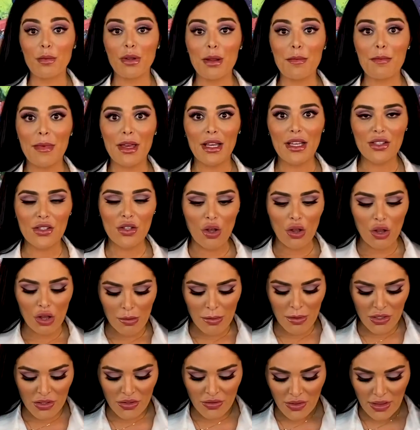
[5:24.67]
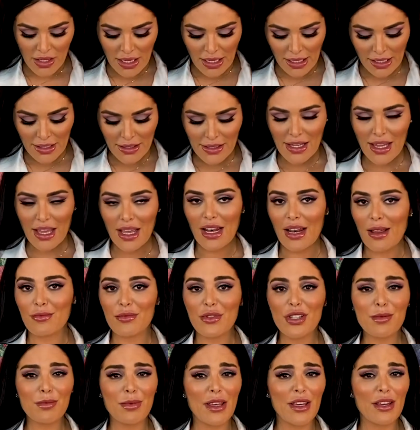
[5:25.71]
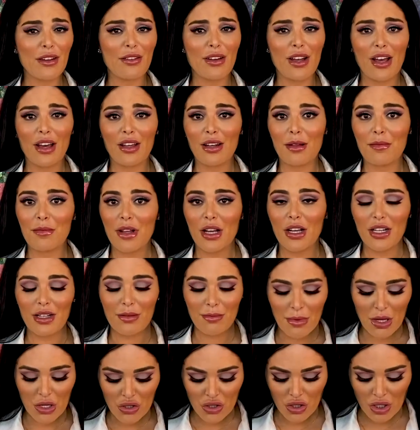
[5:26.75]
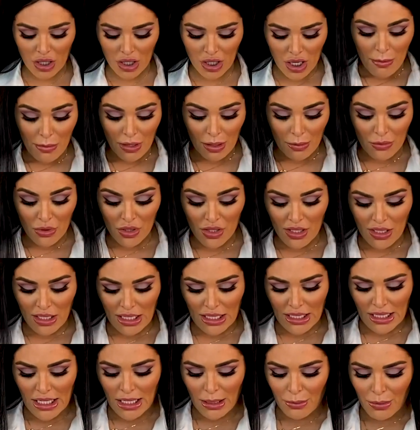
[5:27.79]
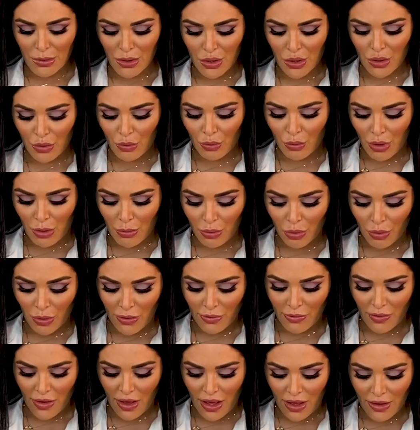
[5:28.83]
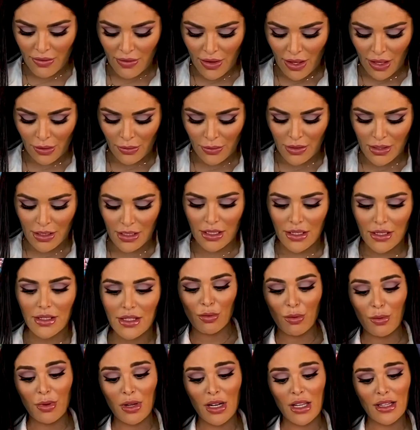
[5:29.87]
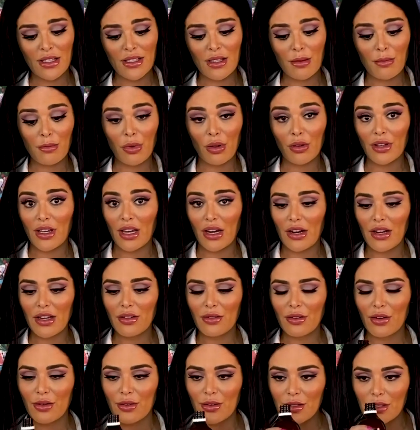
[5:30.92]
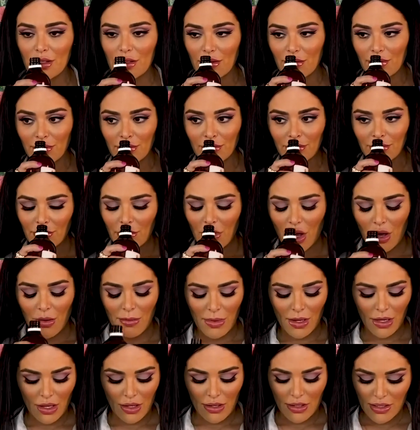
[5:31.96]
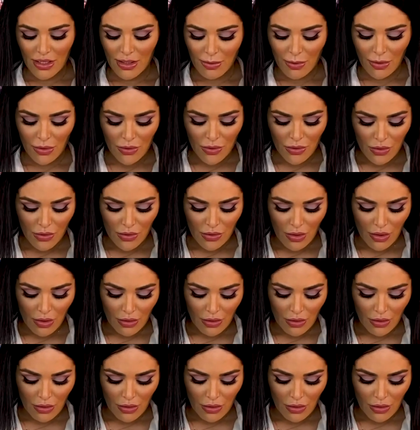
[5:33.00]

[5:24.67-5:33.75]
gonna mix a whole bunch of things and I'm just playing around. I'm not gonna measure, but I'm just gonna keep to 1.5 ounces. We're putting some Bulgarian rose. Oh my God, this smells so